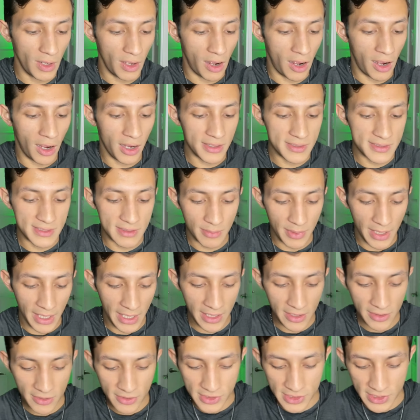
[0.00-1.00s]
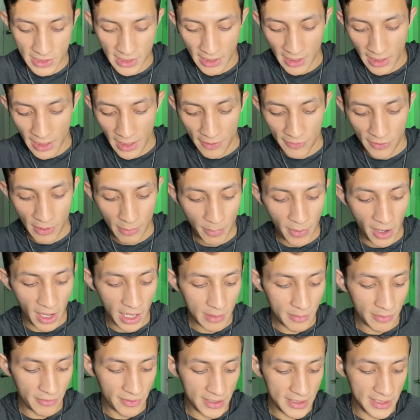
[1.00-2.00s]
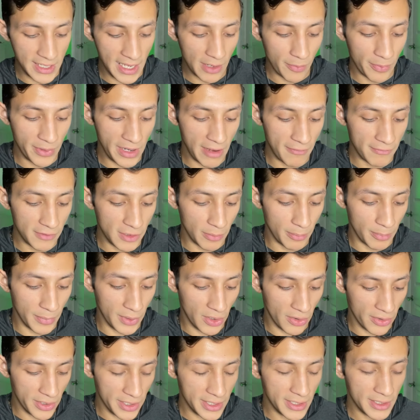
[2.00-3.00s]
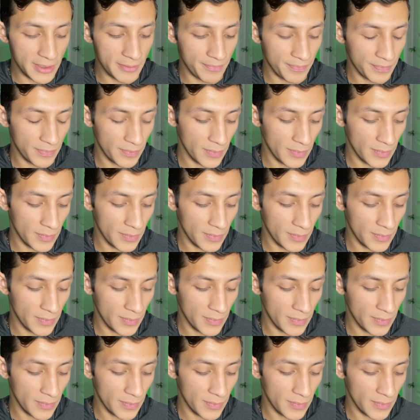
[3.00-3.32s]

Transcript: awesome energy. The bottom of the deck, we have Lemuria.